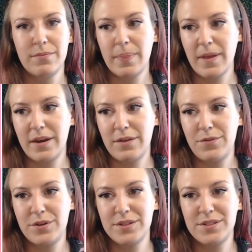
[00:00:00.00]
And if
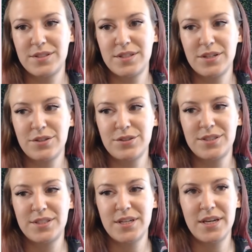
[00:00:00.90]
you can still
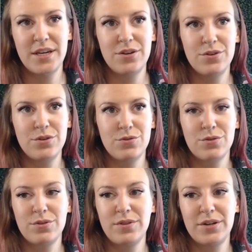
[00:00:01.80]
see
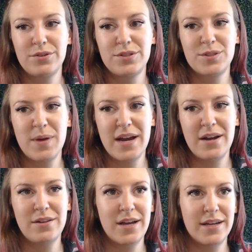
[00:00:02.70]
your little
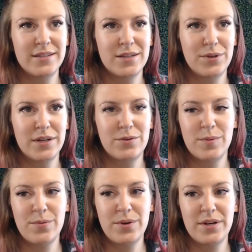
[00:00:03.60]
smile lines that we did,
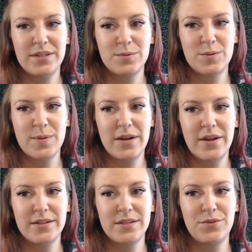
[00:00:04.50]
remember we did some smile
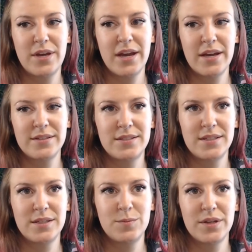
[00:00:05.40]
lines. If you can't
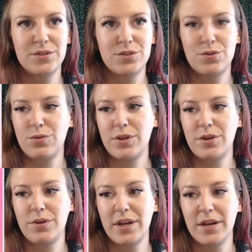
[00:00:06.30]
see them, that's totally
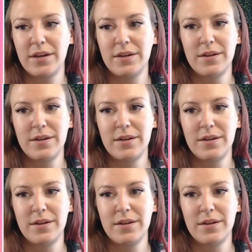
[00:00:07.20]
okay.